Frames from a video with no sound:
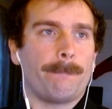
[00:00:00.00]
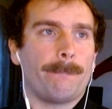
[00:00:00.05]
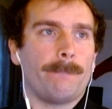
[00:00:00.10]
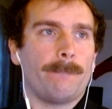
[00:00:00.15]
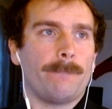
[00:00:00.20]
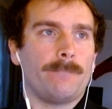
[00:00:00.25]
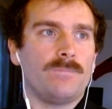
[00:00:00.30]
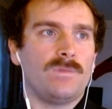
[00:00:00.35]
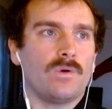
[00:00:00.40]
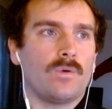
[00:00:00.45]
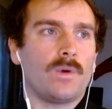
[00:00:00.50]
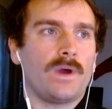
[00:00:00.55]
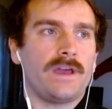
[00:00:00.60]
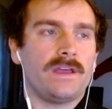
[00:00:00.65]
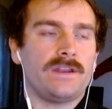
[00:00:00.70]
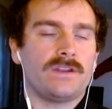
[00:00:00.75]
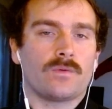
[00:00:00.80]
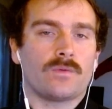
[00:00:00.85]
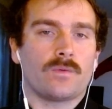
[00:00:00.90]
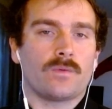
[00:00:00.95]
the way
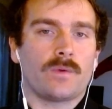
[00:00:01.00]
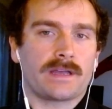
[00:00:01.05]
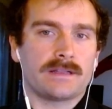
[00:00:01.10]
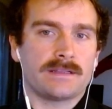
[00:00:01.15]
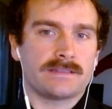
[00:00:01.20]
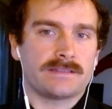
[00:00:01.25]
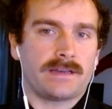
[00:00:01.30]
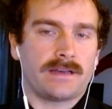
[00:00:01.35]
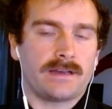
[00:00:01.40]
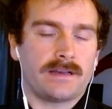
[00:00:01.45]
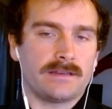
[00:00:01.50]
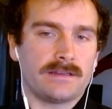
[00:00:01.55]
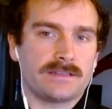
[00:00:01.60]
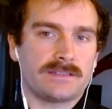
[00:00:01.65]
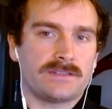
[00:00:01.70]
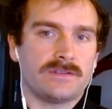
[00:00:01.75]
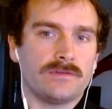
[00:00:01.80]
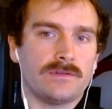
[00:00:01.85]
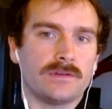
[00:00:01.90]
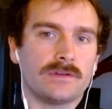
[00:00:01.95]
to reconcile
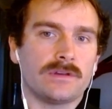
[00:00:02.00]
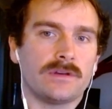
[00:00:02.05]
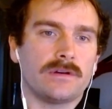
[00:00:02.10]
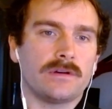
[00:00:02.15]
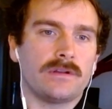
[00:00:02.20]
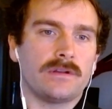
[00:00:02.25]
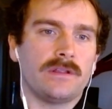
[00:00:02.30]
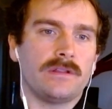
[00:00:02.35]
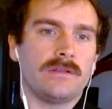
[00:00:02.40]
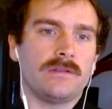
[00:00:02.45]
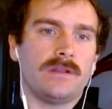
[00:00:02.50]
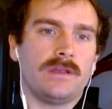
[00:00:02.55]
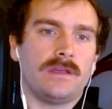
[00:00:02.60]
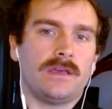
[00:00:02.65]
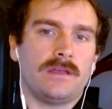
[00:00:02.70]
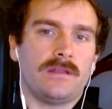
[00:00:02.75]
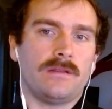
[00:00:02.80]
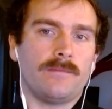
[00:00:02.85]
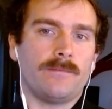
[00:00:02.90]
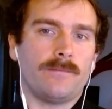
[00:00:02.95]
us to the good
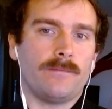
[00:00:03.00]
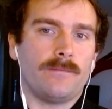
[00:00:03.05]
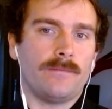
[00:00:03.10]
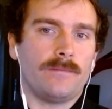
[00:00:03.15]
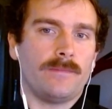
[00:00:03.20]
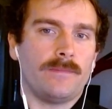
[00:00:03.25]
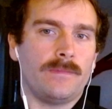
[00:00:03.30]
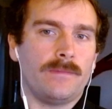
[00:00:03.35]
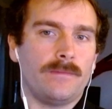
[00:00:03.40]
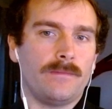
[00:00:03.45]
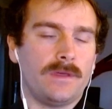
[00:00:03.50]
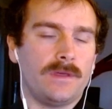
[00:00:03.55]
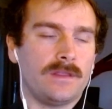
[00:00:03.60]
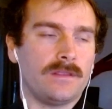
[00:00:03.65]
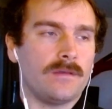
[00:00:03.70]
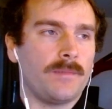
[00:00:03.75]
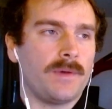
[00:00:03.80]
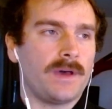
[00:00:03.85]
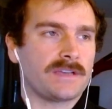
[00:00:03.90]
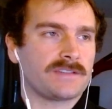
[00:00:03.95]
in
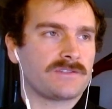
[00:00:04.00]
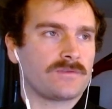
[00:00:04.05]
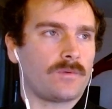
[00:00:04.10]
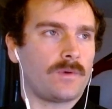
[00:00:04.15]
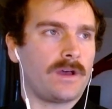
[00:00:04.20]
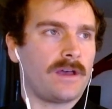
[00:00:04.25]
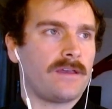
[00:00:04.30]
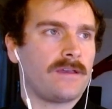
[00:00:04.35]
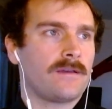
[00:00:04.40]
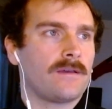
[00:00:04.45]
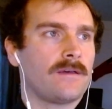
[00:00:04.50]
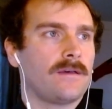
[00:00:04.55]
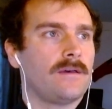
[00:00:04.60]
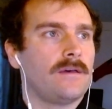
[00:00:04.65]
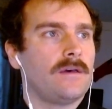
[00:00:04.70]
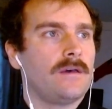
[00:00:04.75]
the best way.